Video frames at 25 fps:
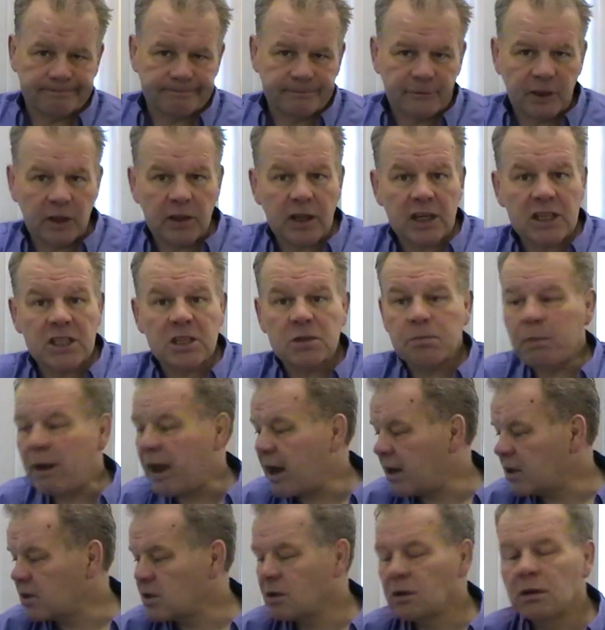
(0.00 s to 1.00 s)
You'd
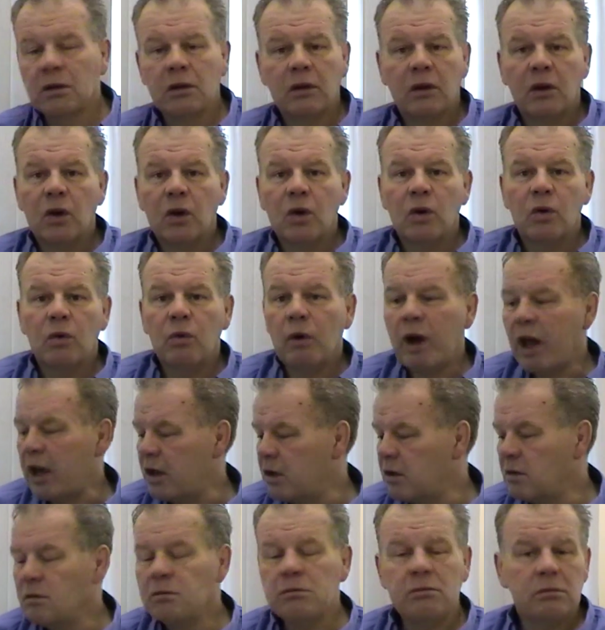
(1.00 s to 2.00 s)
expect
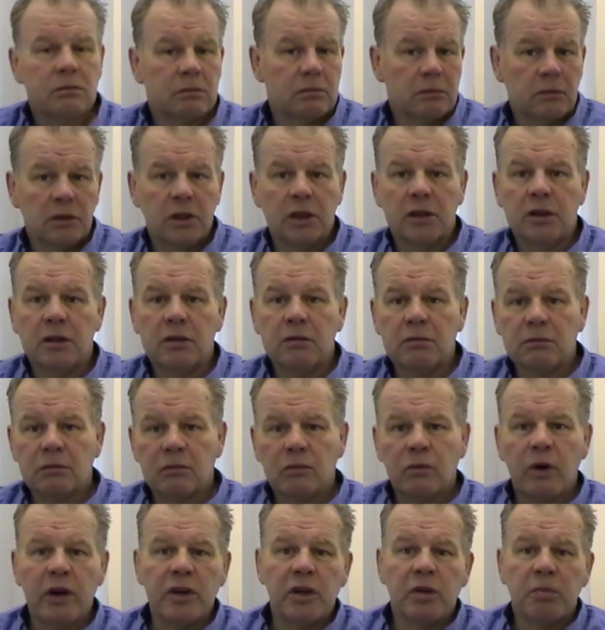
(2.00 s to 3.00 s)
when
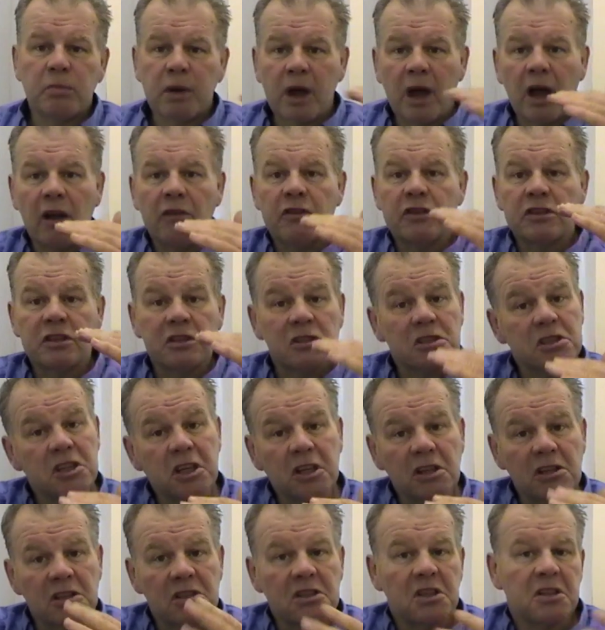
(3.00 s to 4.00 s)
your pelvis is
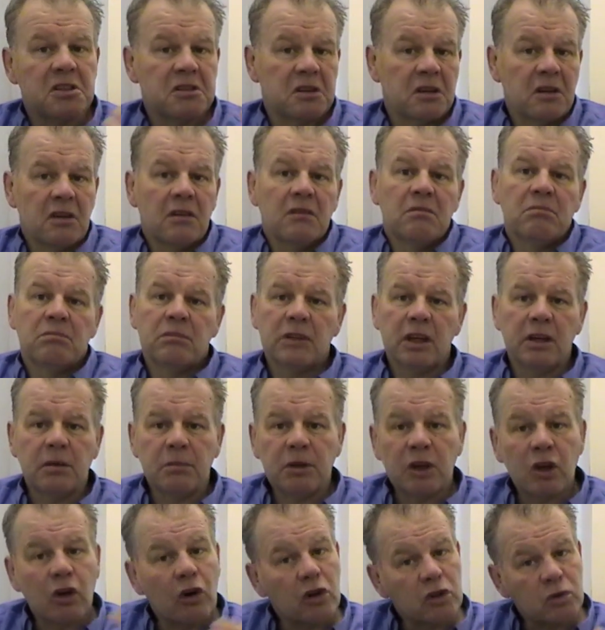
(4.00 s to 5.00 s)
tilted,
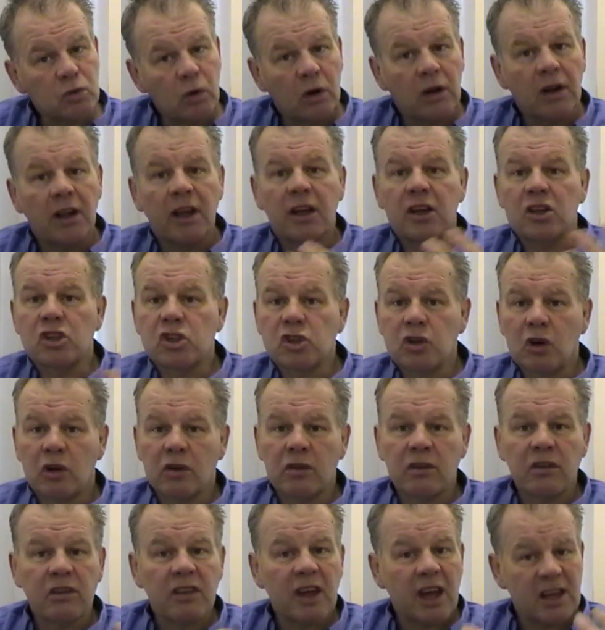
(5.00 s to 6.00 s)
because one leg is
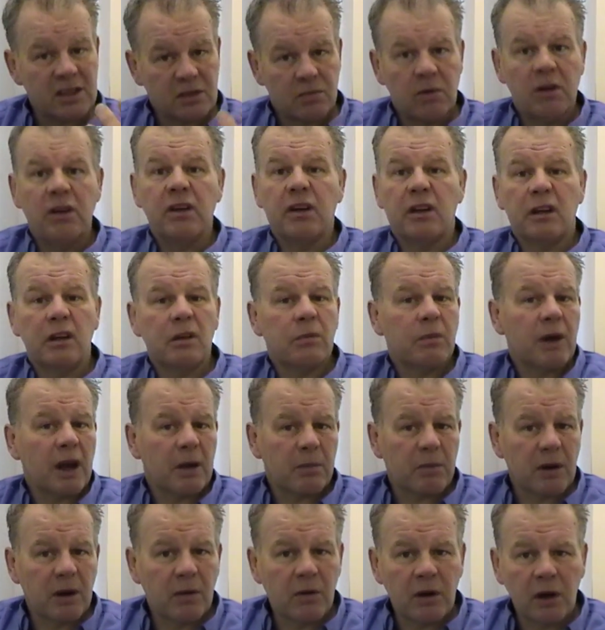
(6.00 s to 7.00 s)
shorter, that's when you're getting your
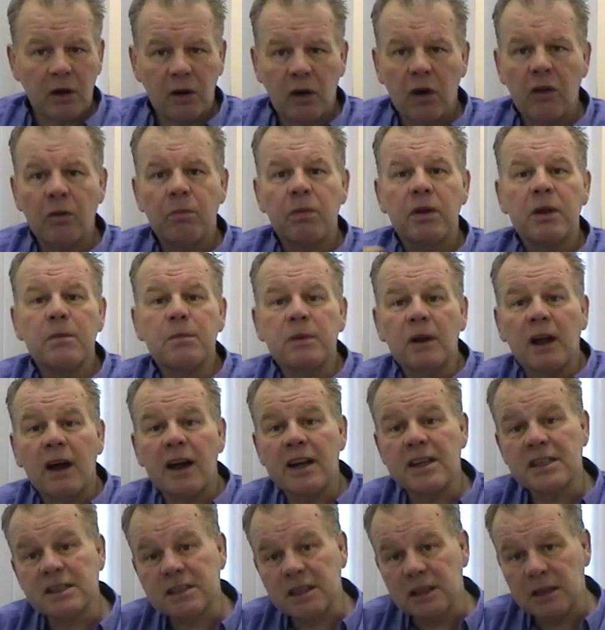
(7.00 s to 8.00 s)
back pain. Well, a lot of the people
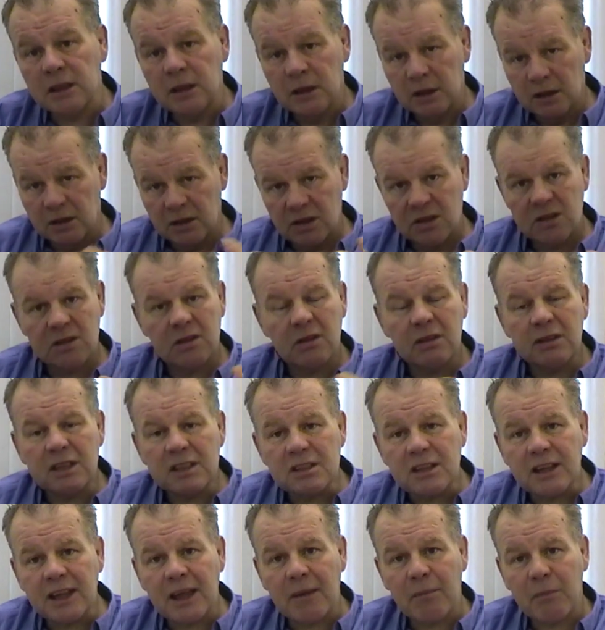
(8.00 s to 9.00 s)
I see don't
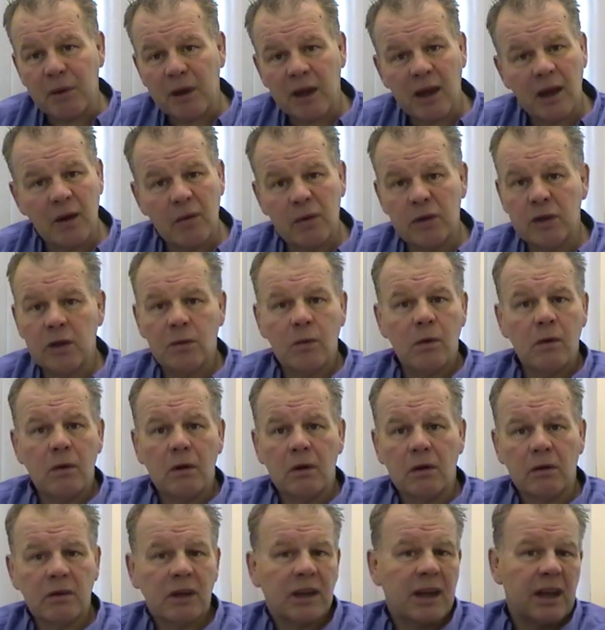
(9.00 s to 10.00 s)
necessarily get pain when they
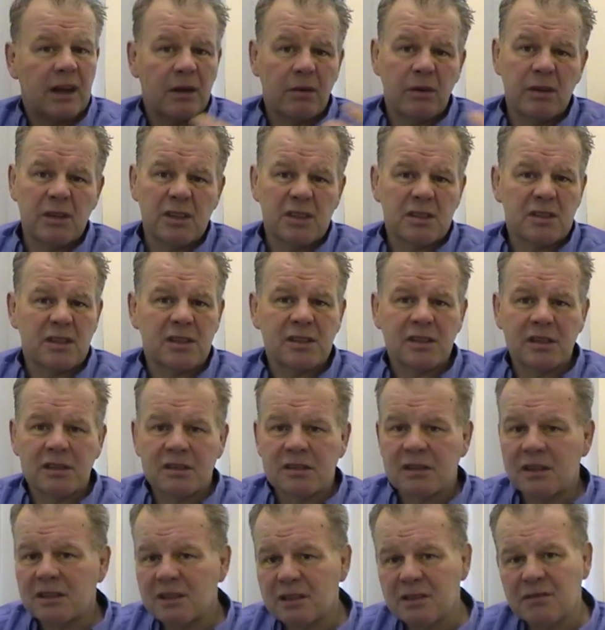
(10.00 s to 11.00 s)
walk. They get it when they're sitting,
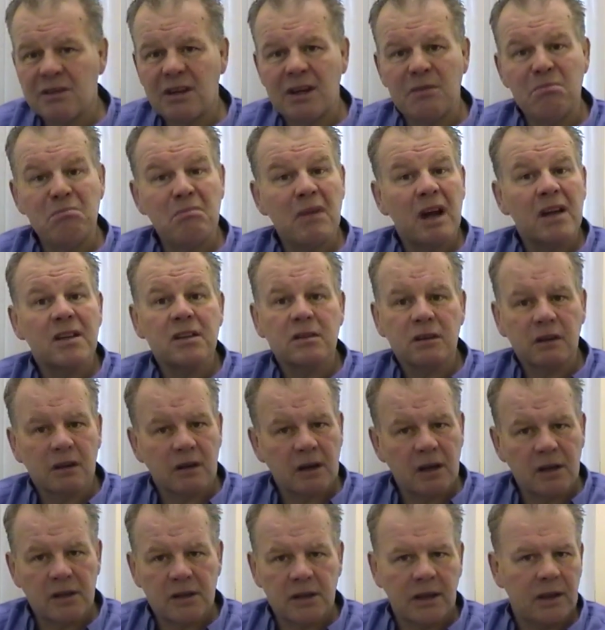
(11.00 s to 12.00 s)
so it doesn't really matter a
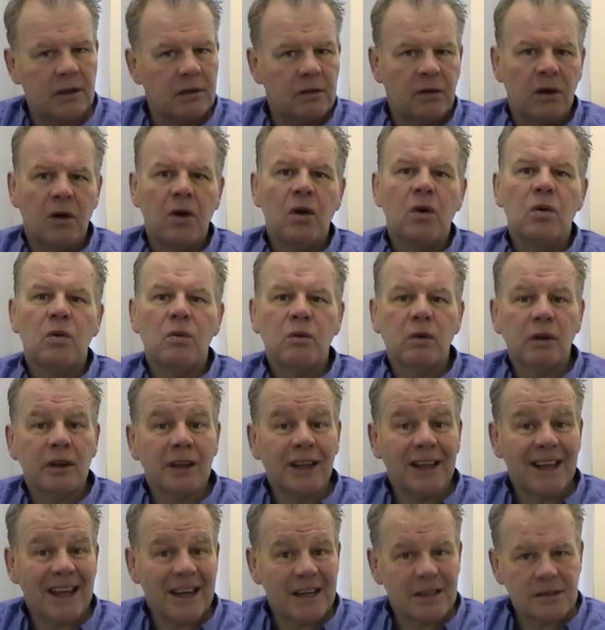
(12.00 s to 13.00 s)
great deal what
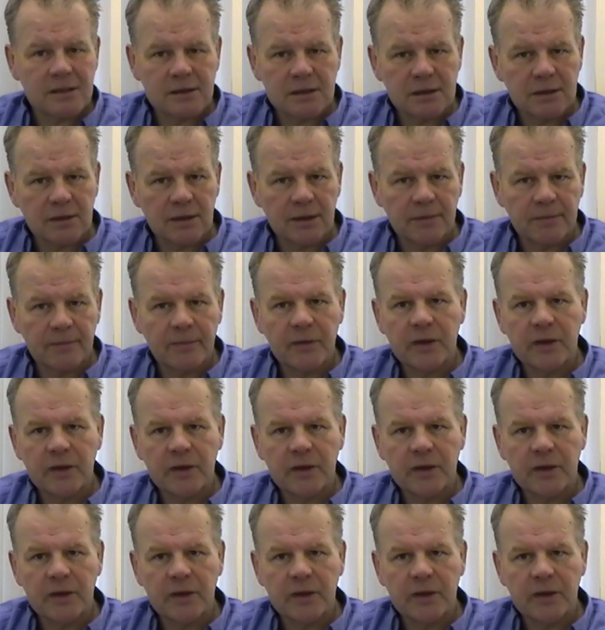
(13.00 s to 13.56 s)
your legs are doing.